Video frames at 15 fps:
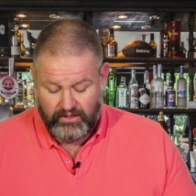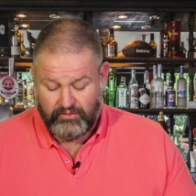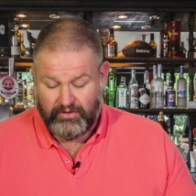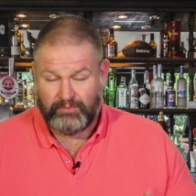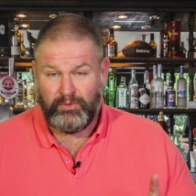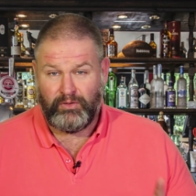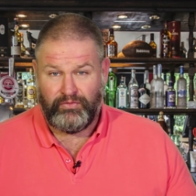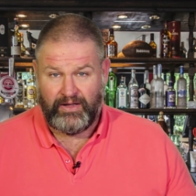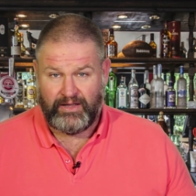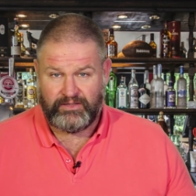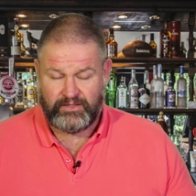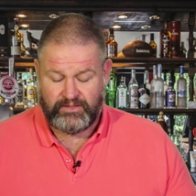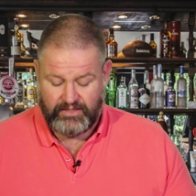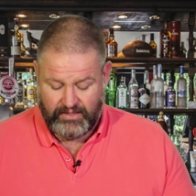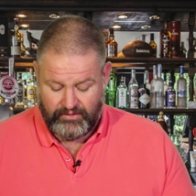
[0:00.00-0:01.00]
The rugby
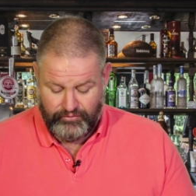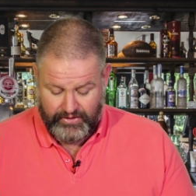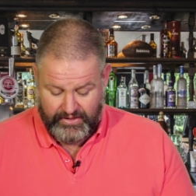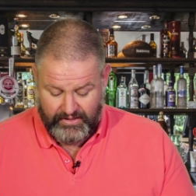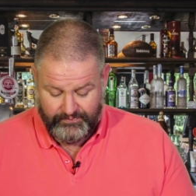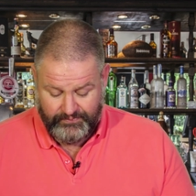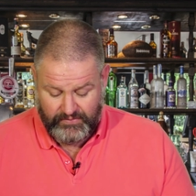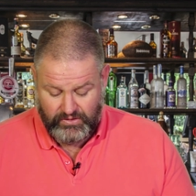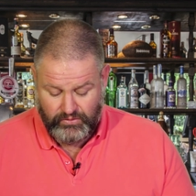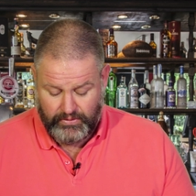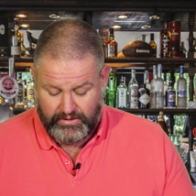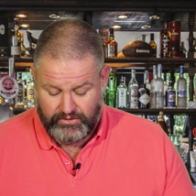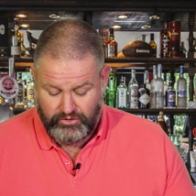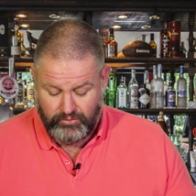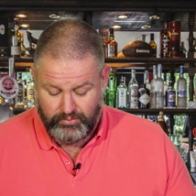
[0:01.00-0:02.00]
fans in South Africa,
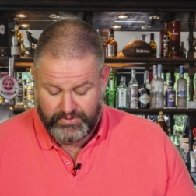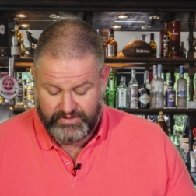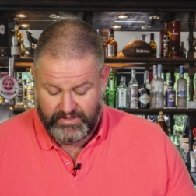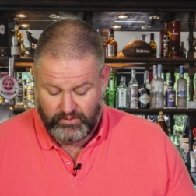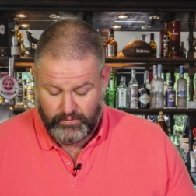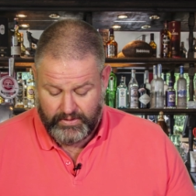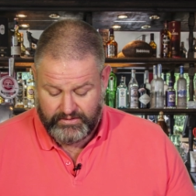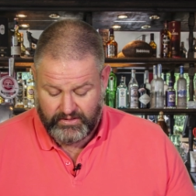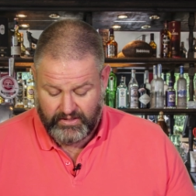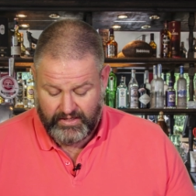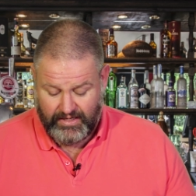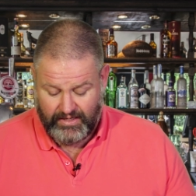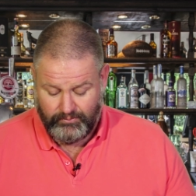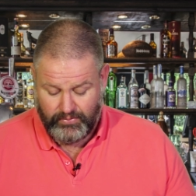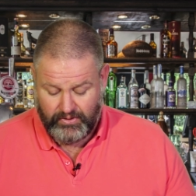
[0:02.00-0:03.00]
22% Western
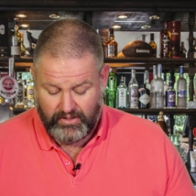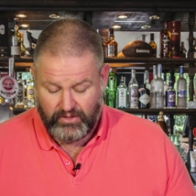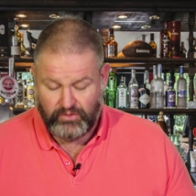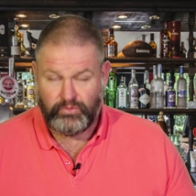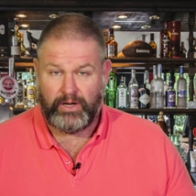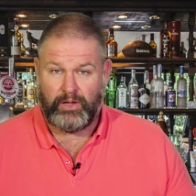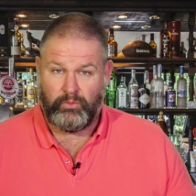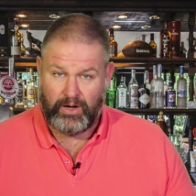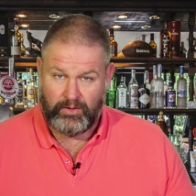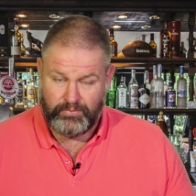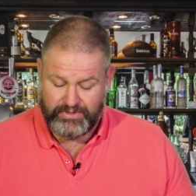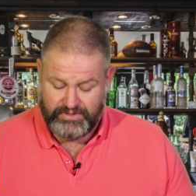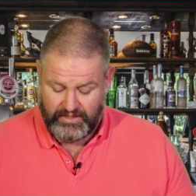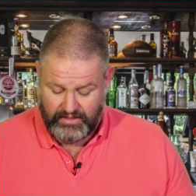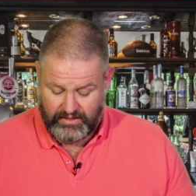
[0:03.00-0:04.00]
Cape,
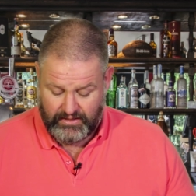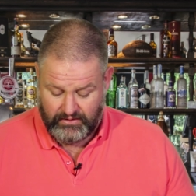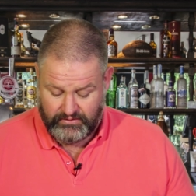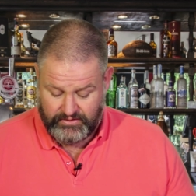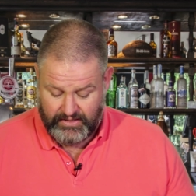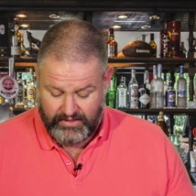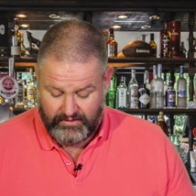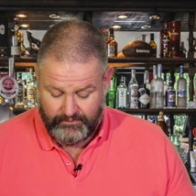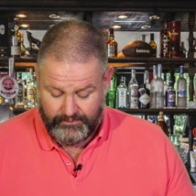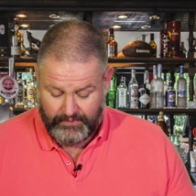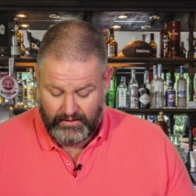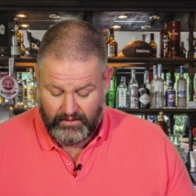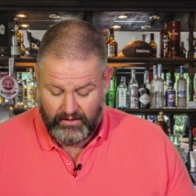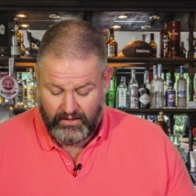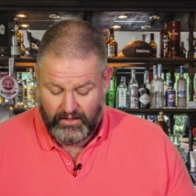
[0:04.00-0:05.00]
21% Gauteng,
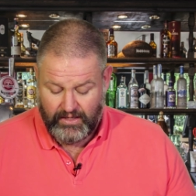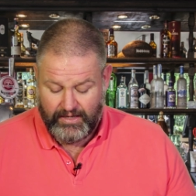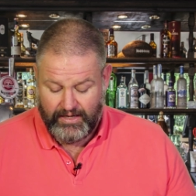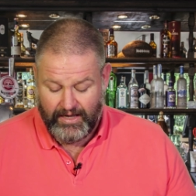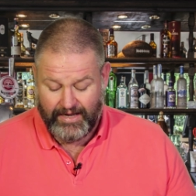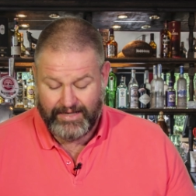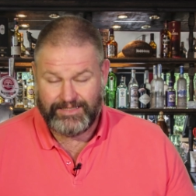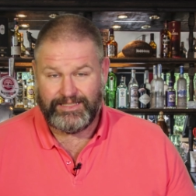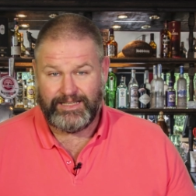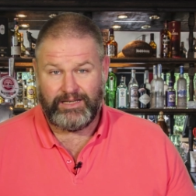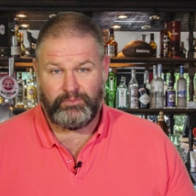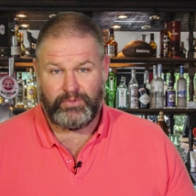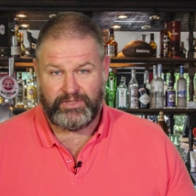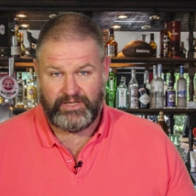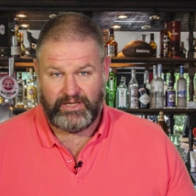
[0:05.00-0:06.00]

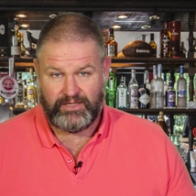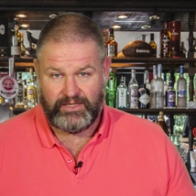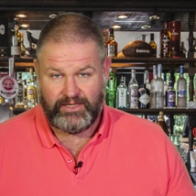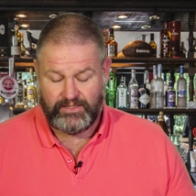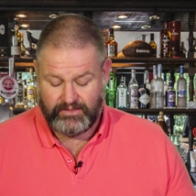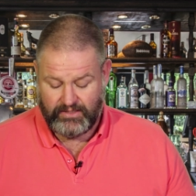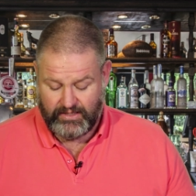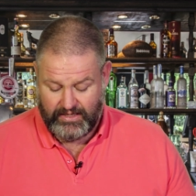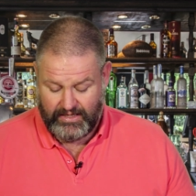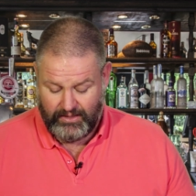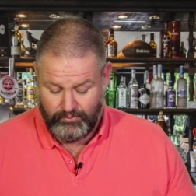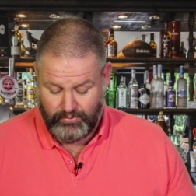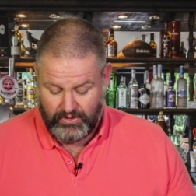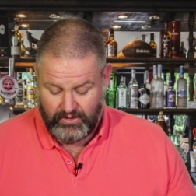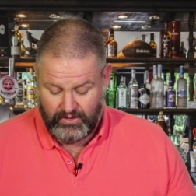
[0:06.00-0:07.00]
19% Eastern
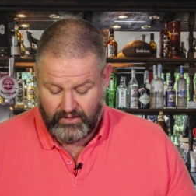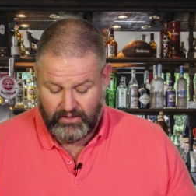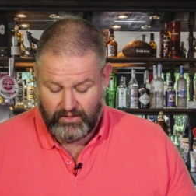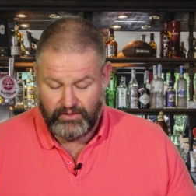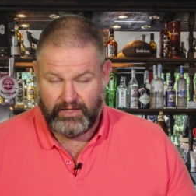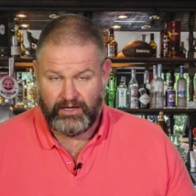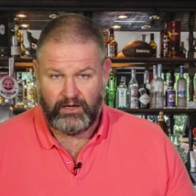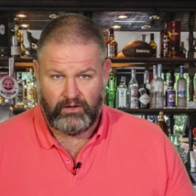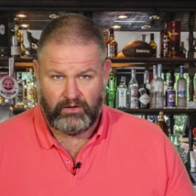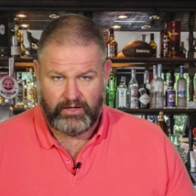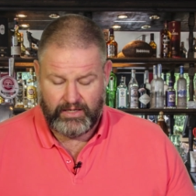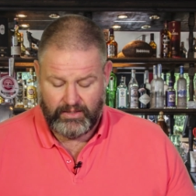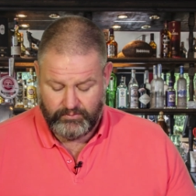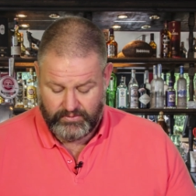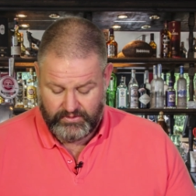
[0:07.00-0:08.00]
Cape, then along
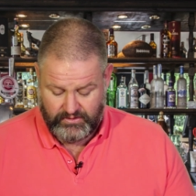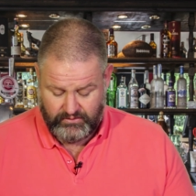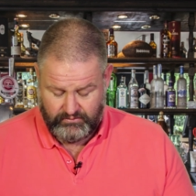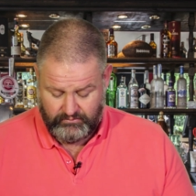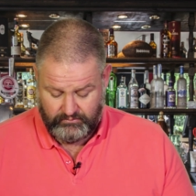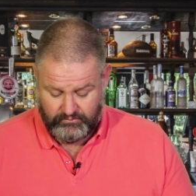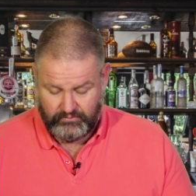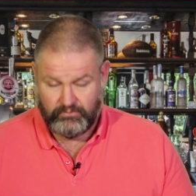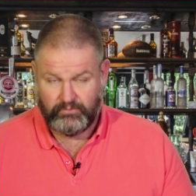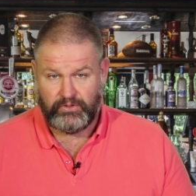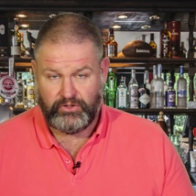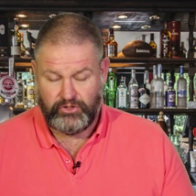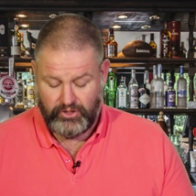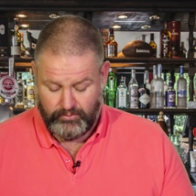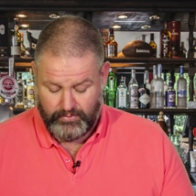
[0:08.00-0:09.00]
comes
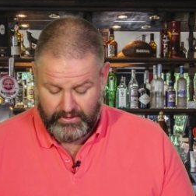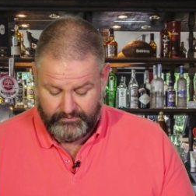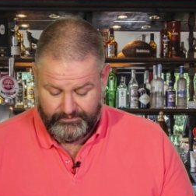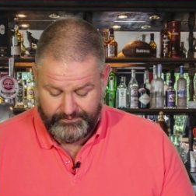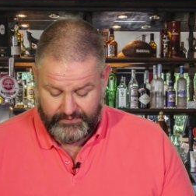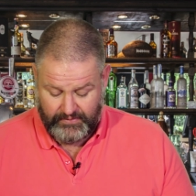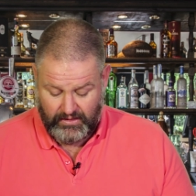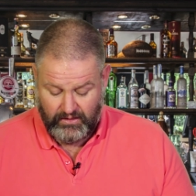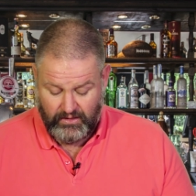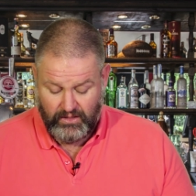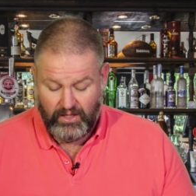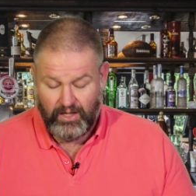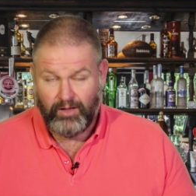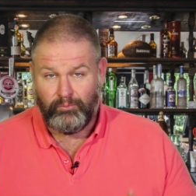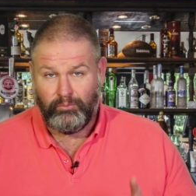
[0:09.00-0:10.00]
Durban.
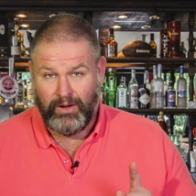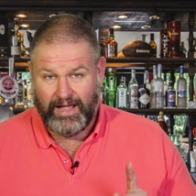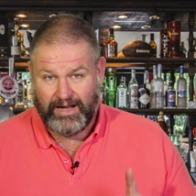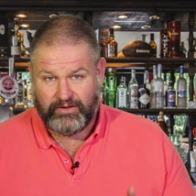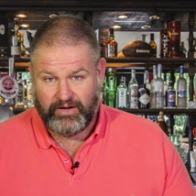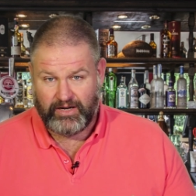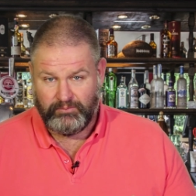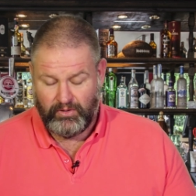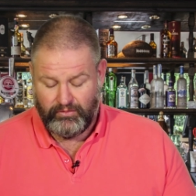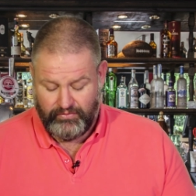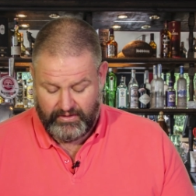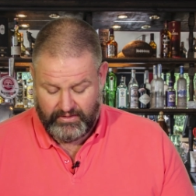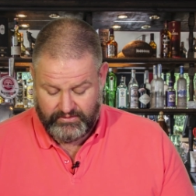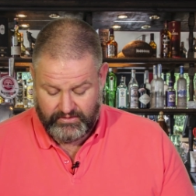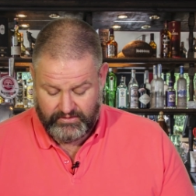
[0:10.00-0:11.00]
Black rugby
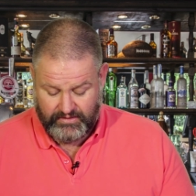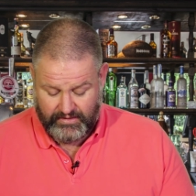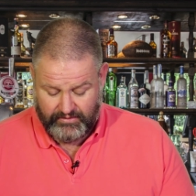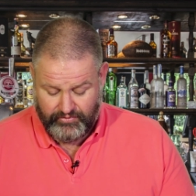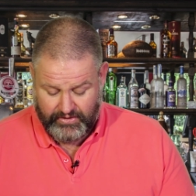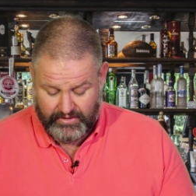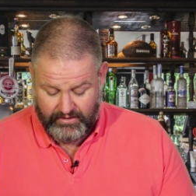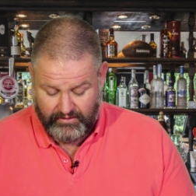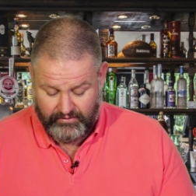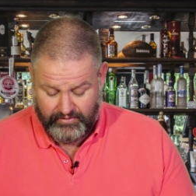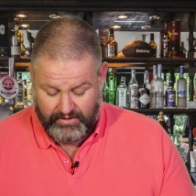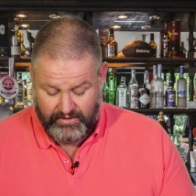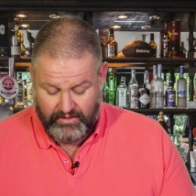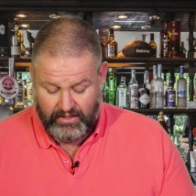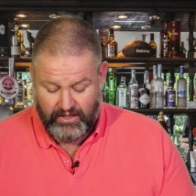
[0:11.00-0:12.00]
fans in South Africa,
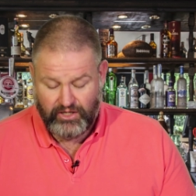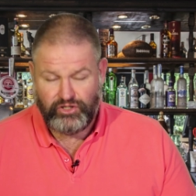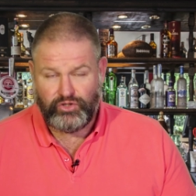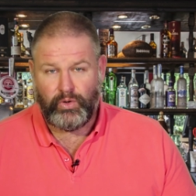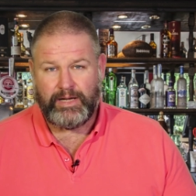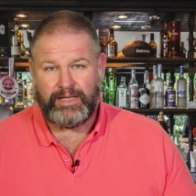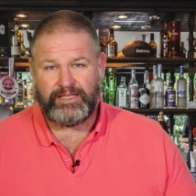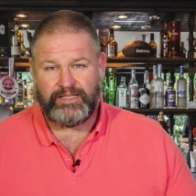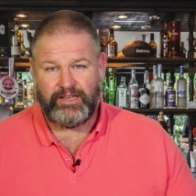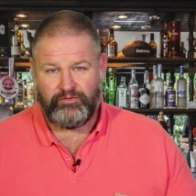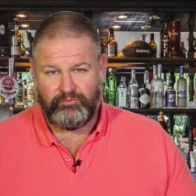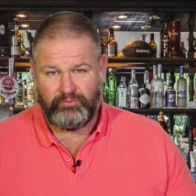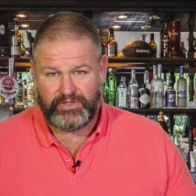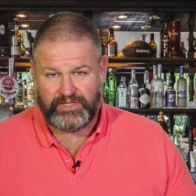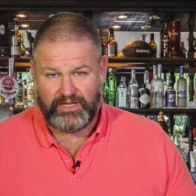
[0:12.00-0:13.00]
however,
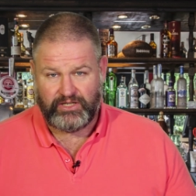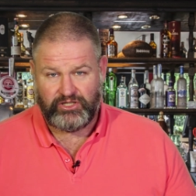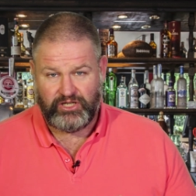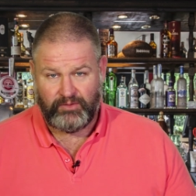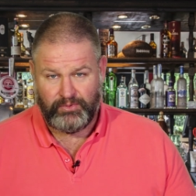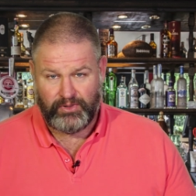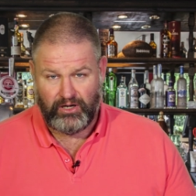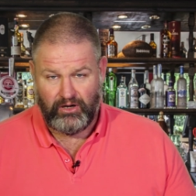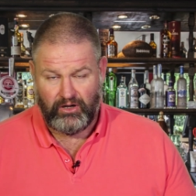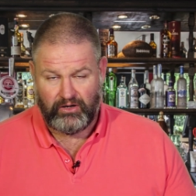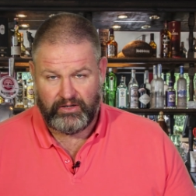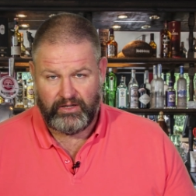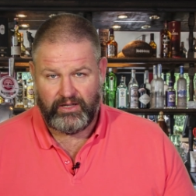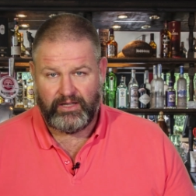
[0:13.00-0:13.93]
27%, top of the log,